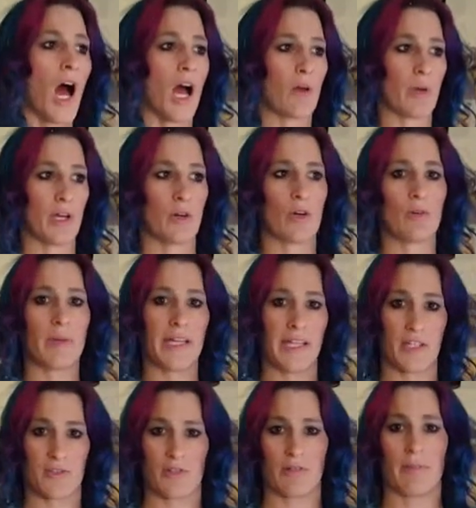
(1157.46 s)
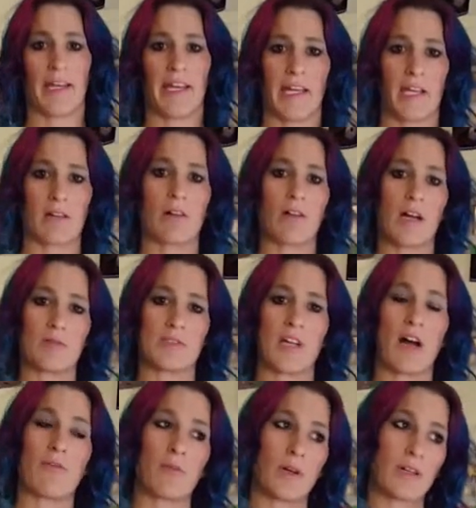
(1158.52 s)
I went home, I injured my ankle, I
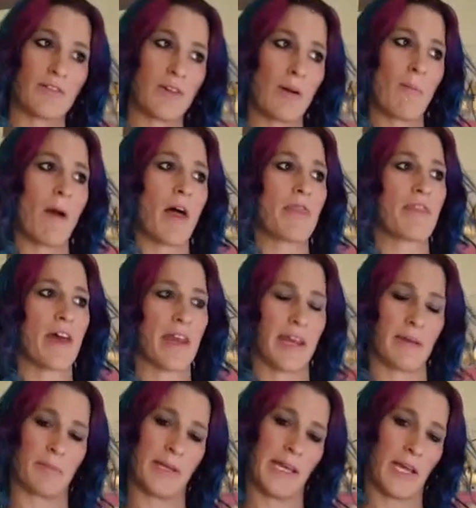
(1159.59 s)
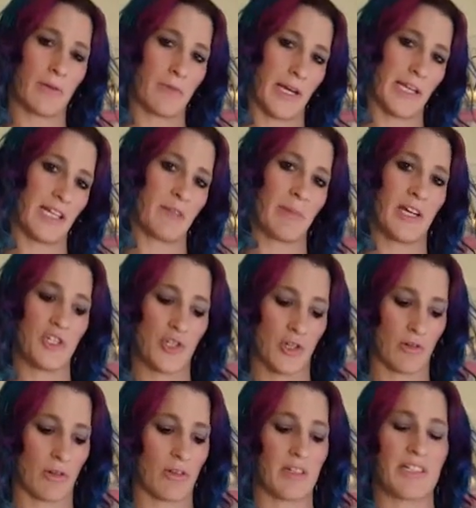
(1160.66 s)
was off work for a month, and I began writing in my
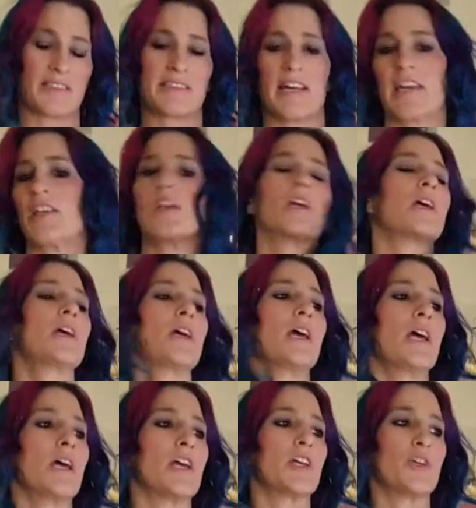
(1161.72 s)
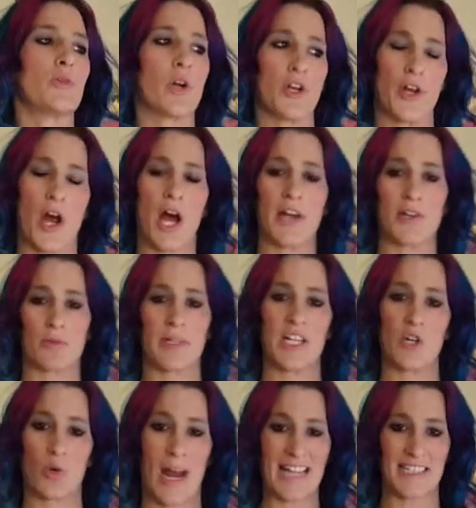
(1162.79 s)
journal, and it said, you are not
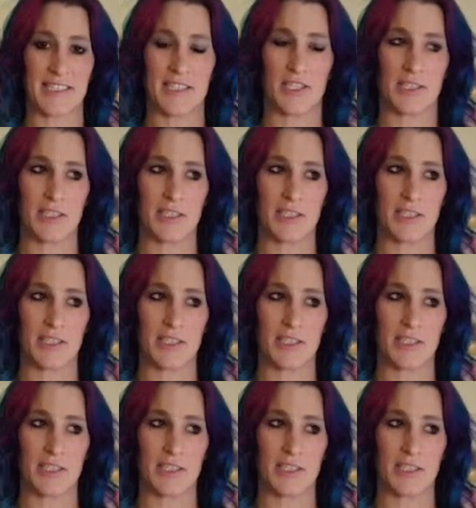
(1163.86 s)
regressing,